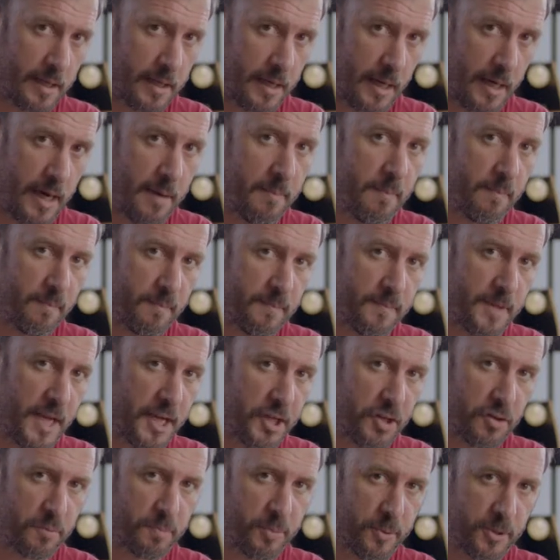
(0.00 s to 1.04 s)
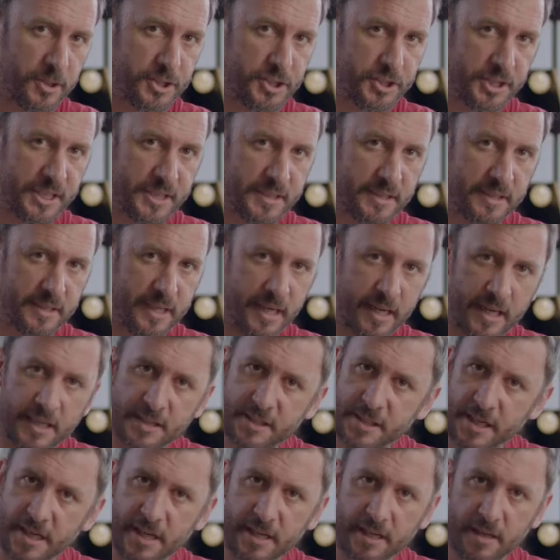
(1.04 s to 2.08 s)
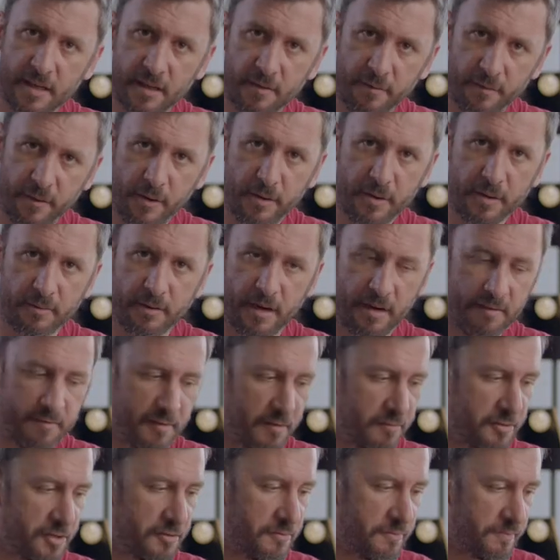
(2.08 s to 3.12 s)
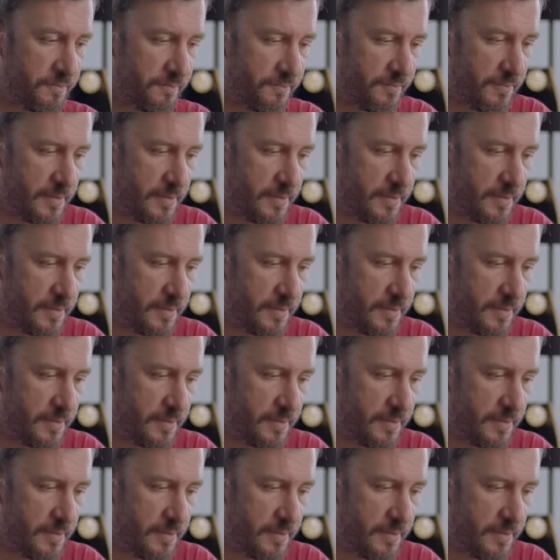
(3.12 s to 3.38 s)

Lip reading: can I take your portrait? Can I take a photograph of you?